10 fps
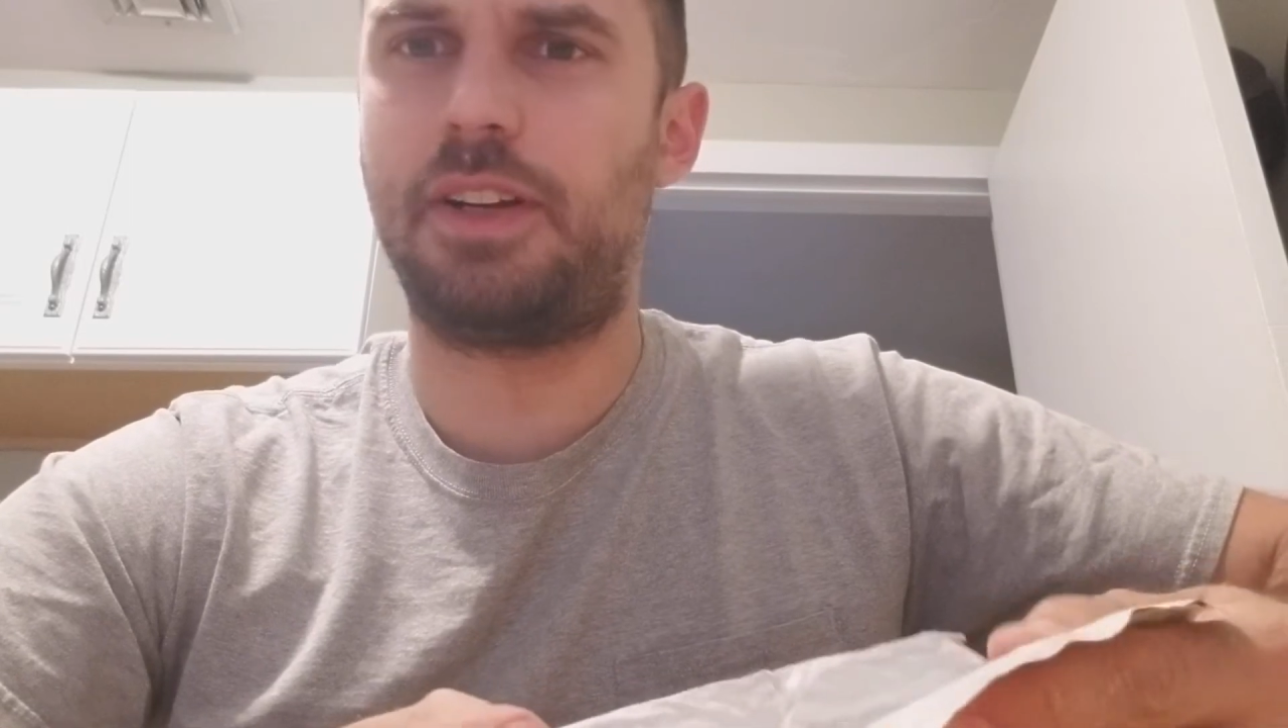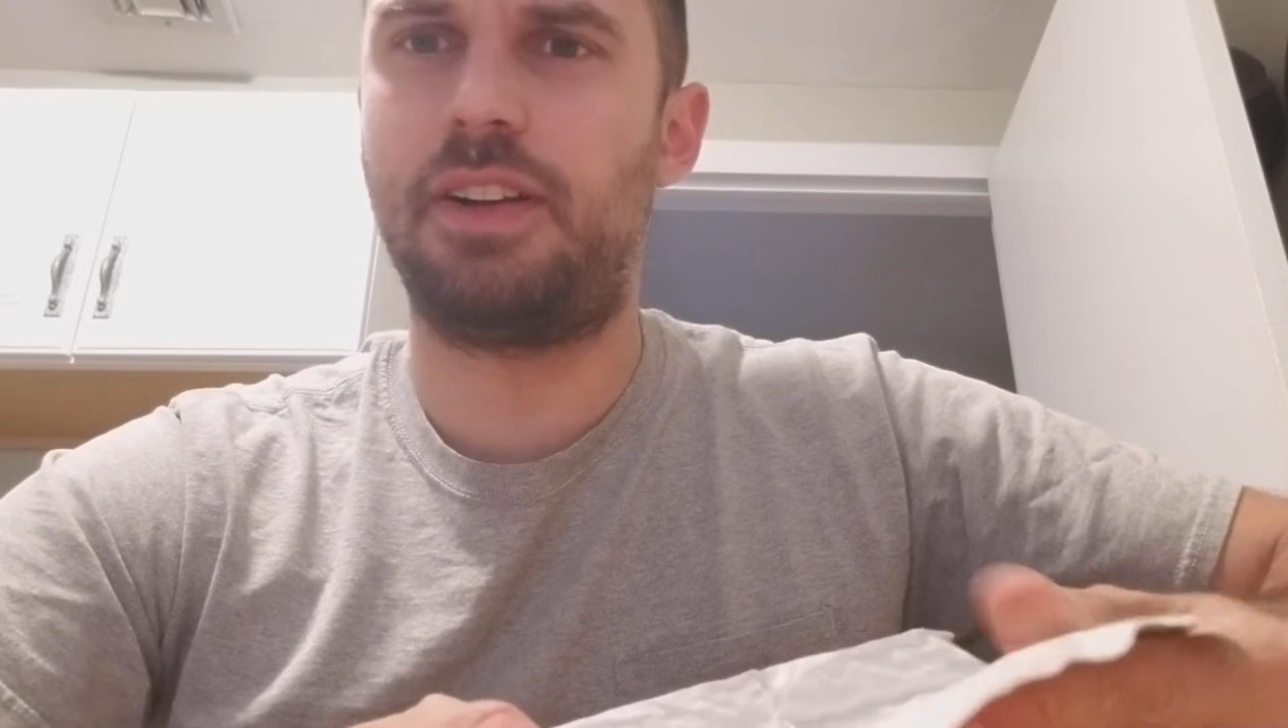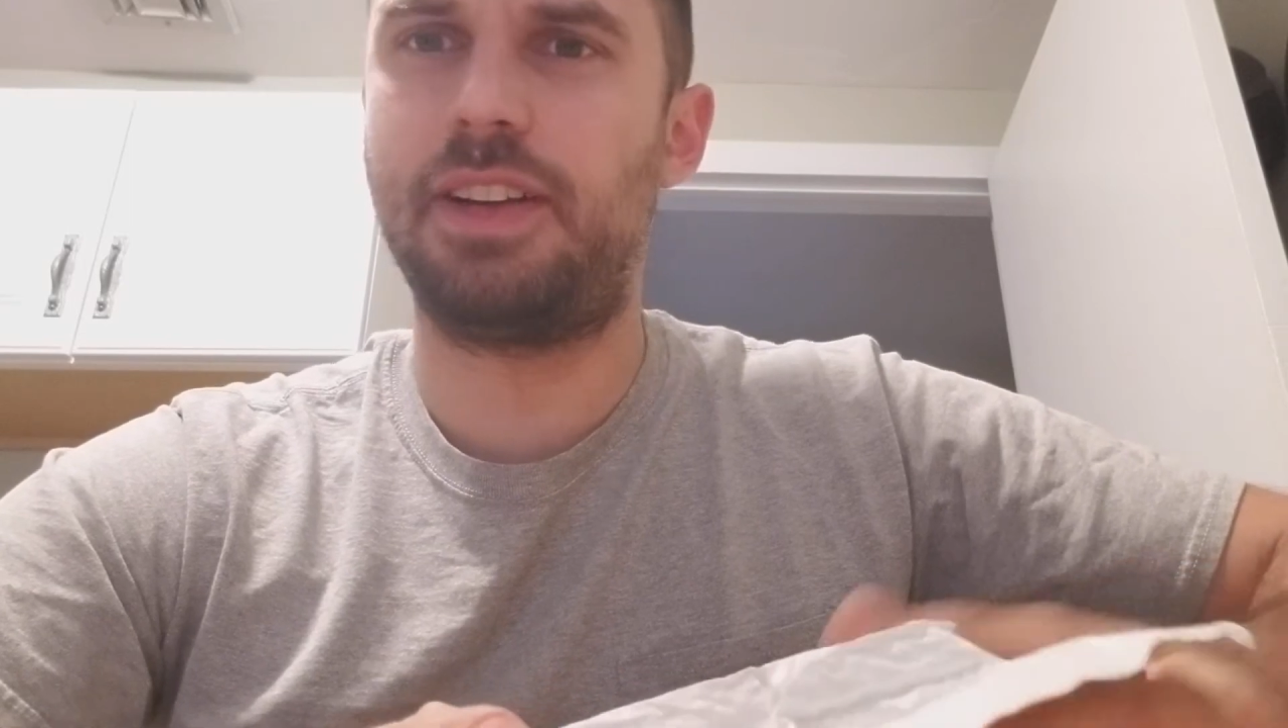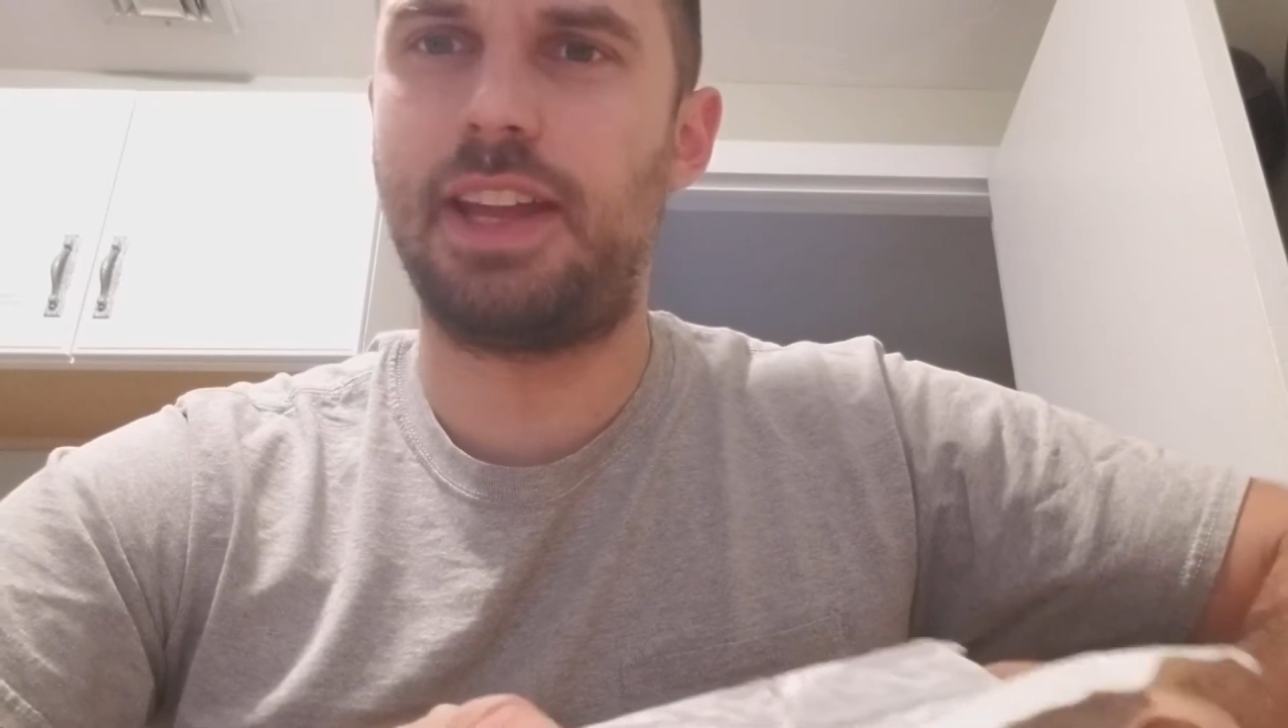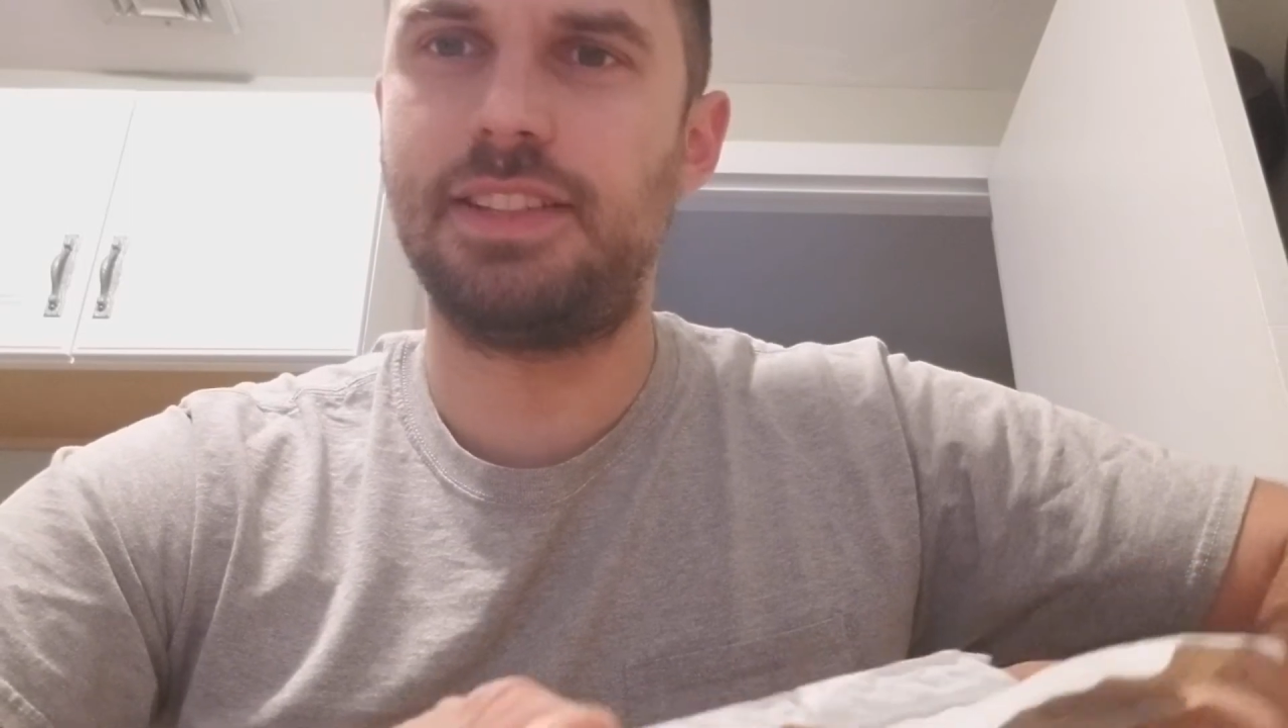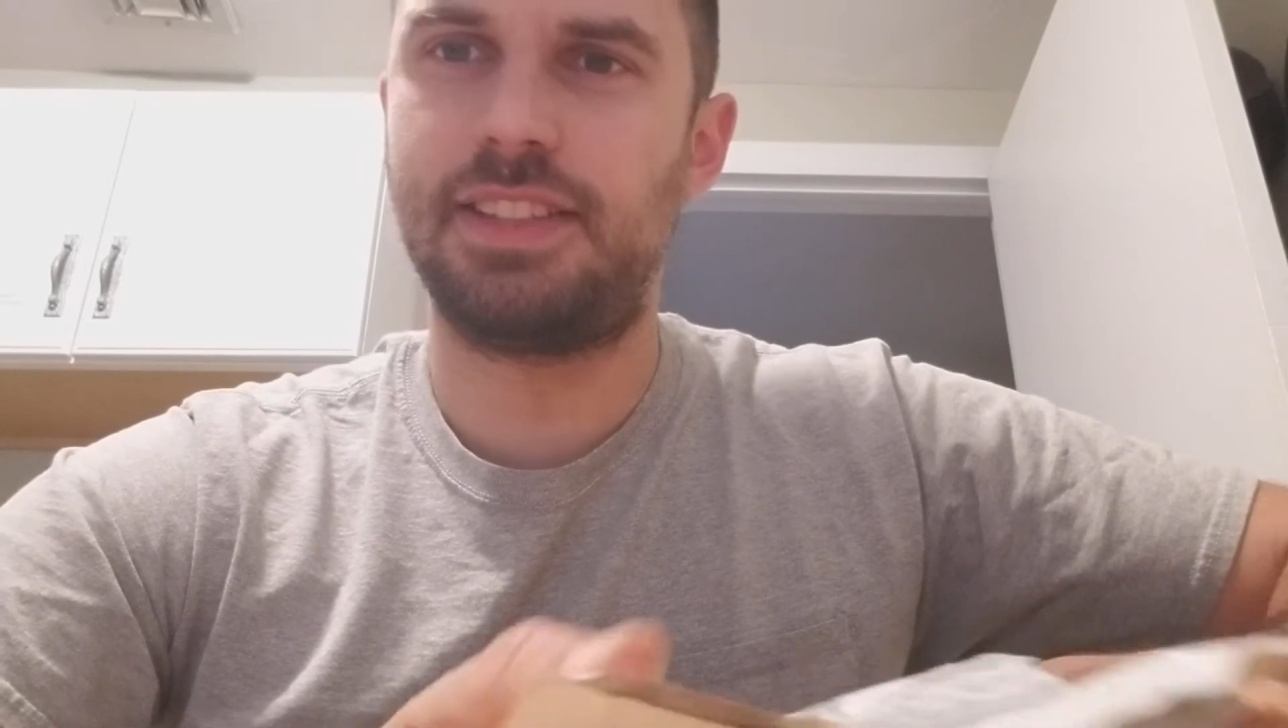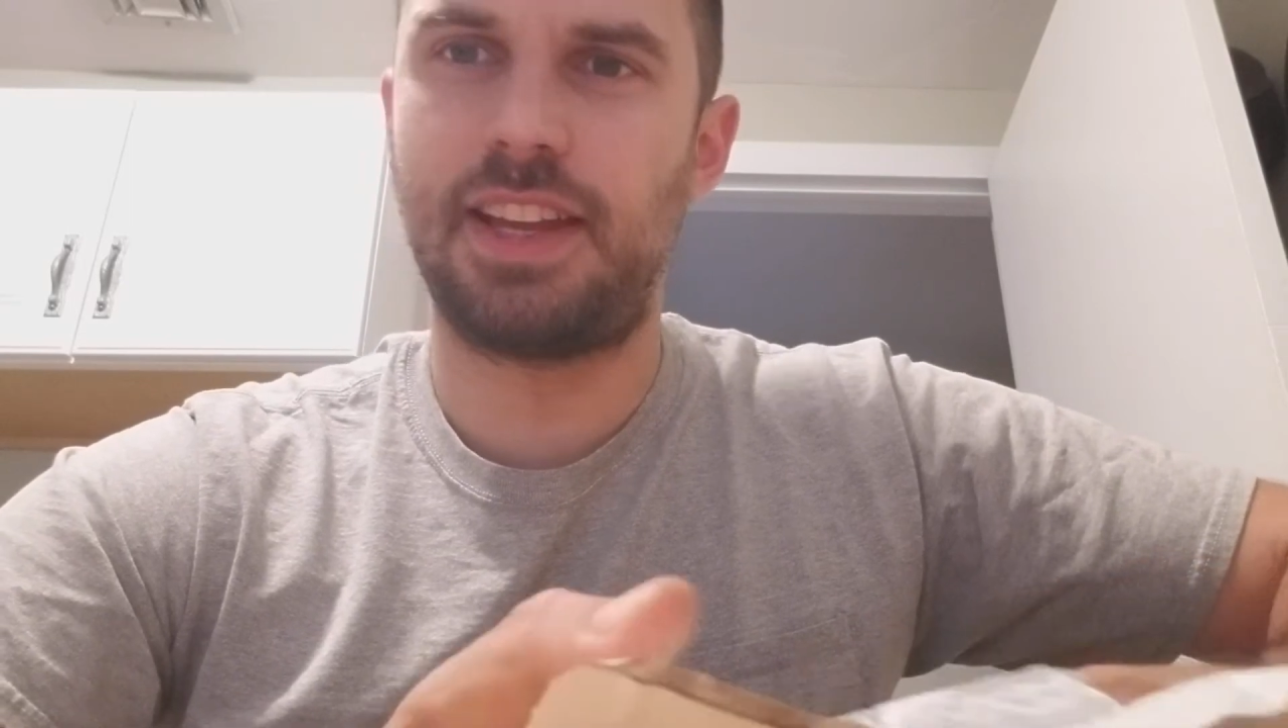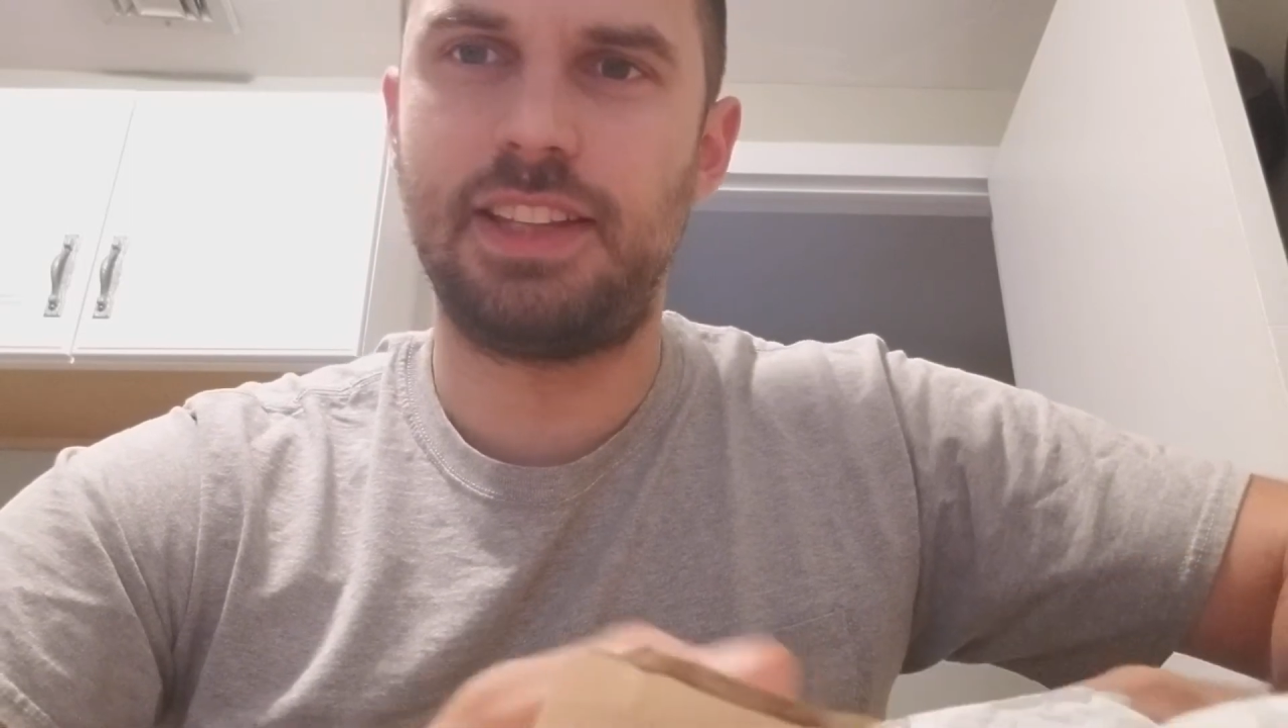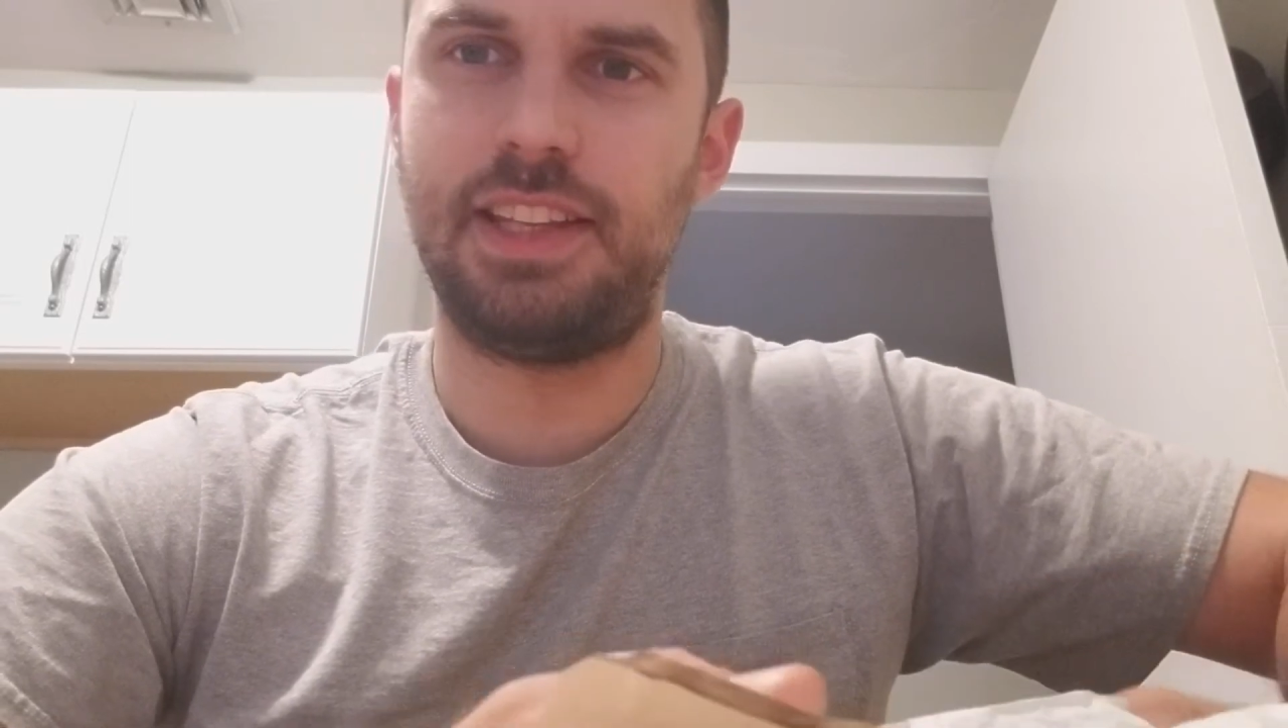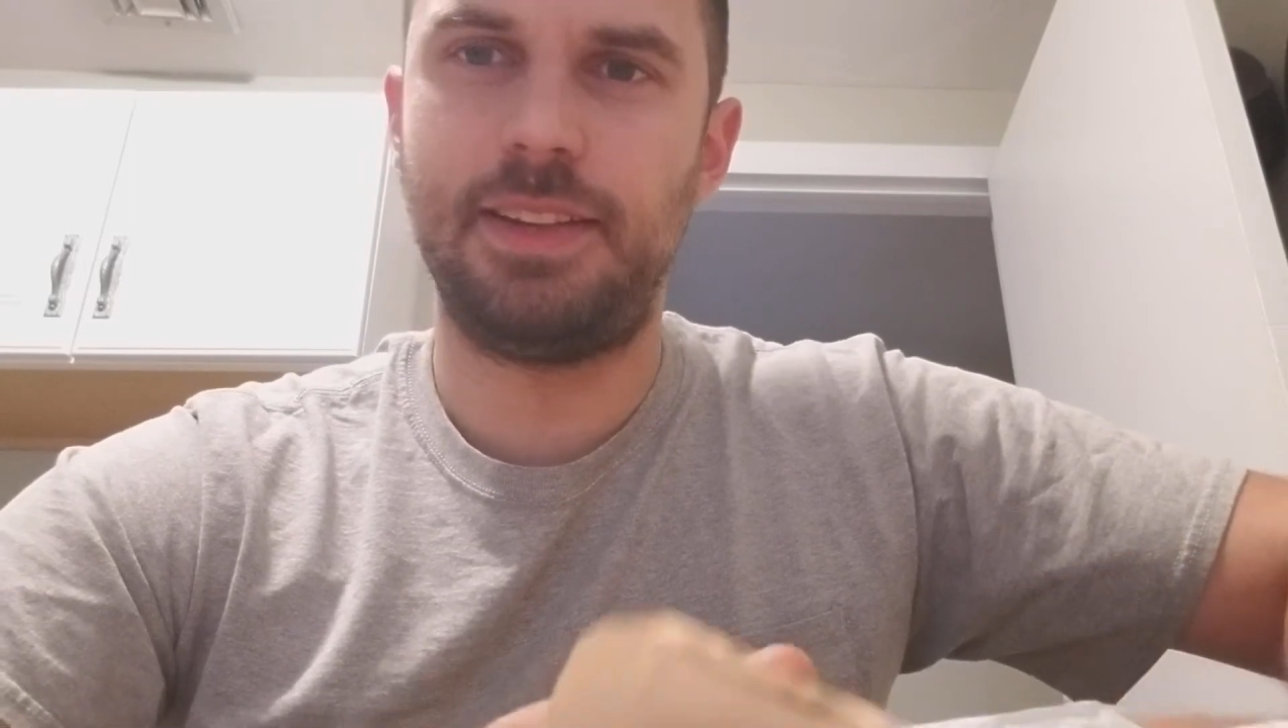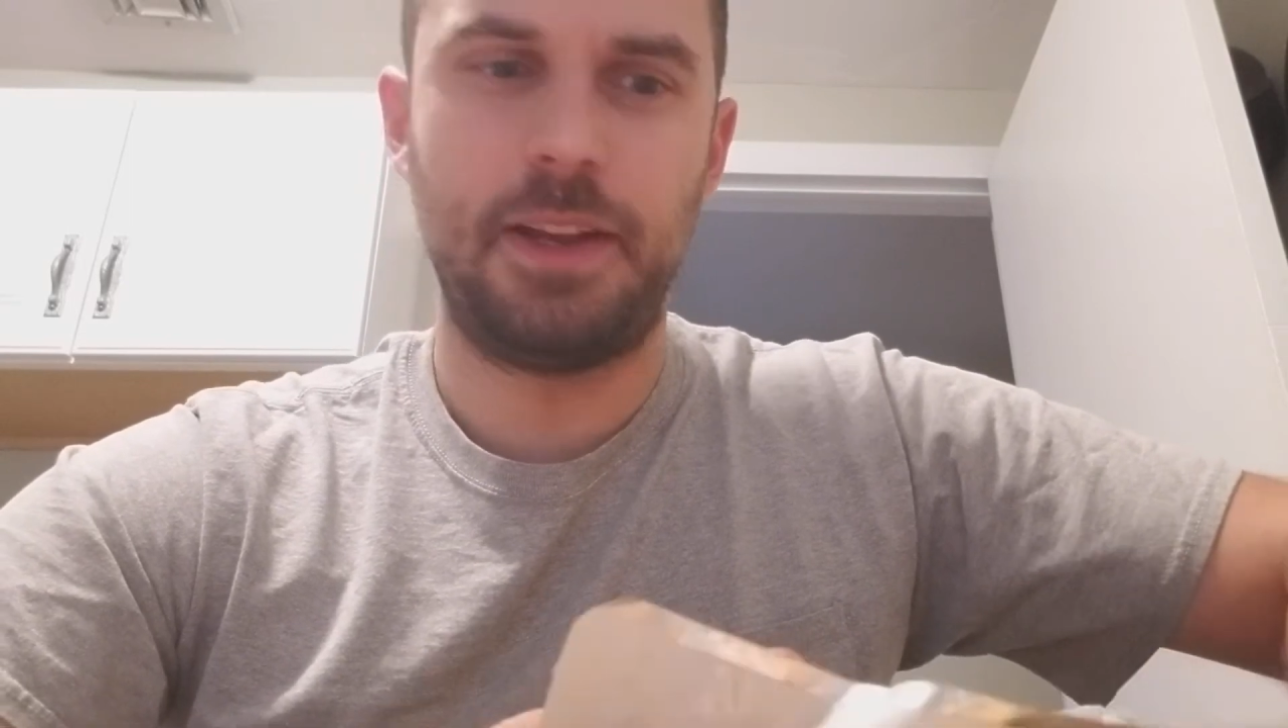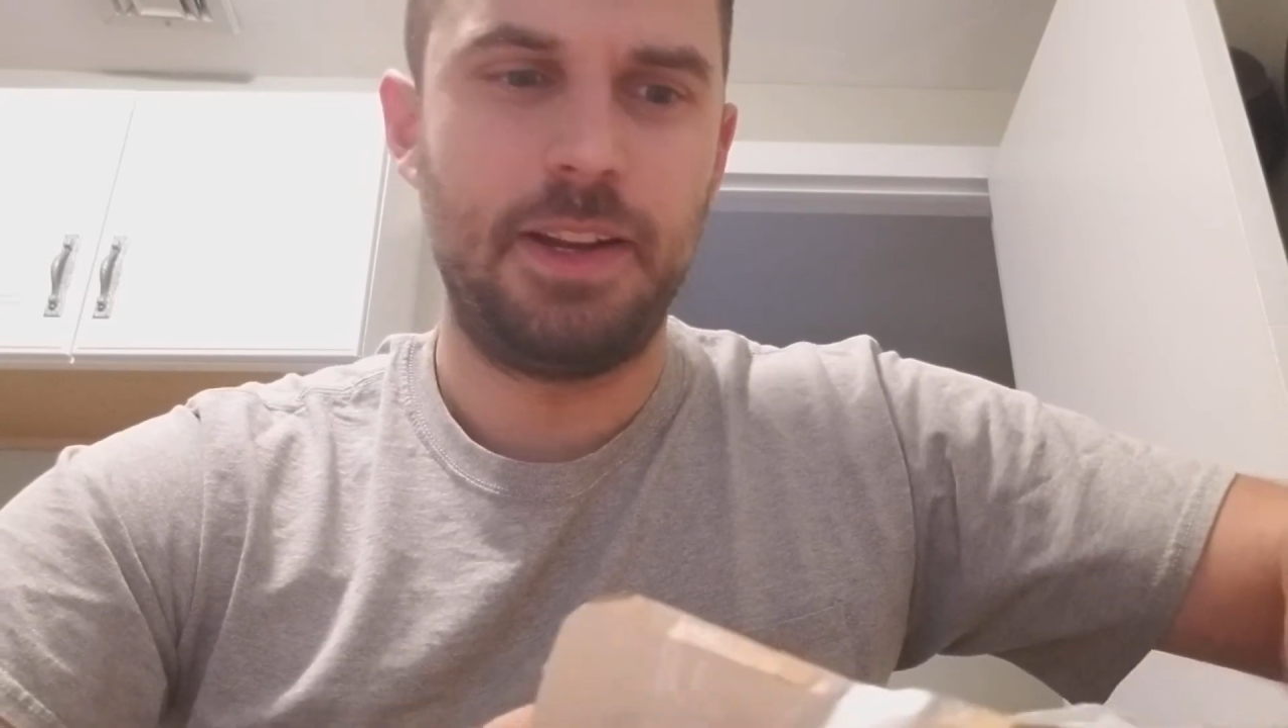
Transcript: Hurricane Sandy